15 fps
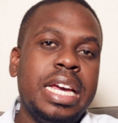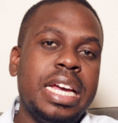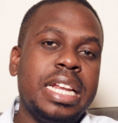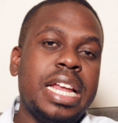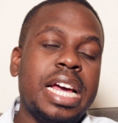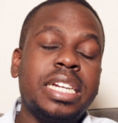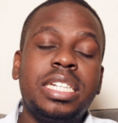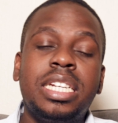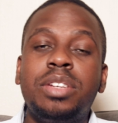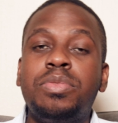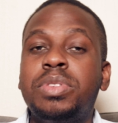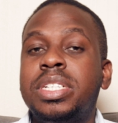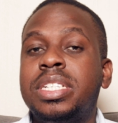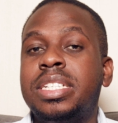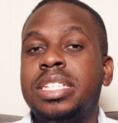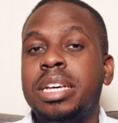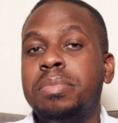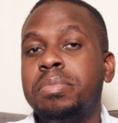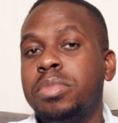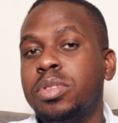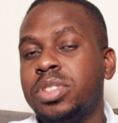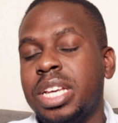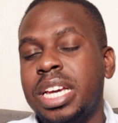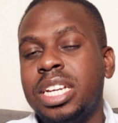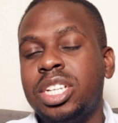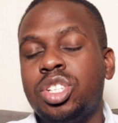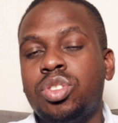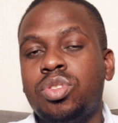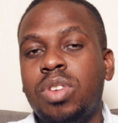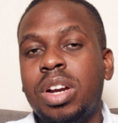it actually resembles a
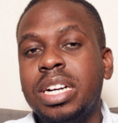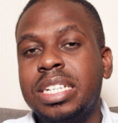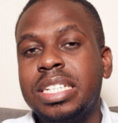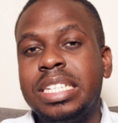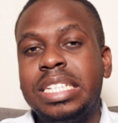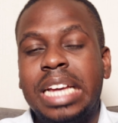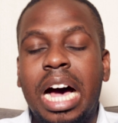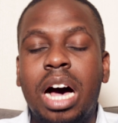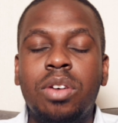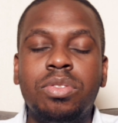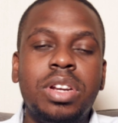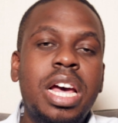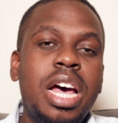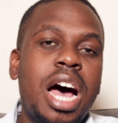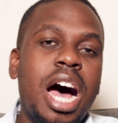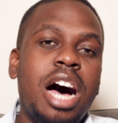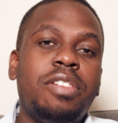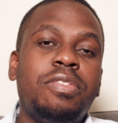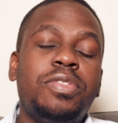shrunk down uh,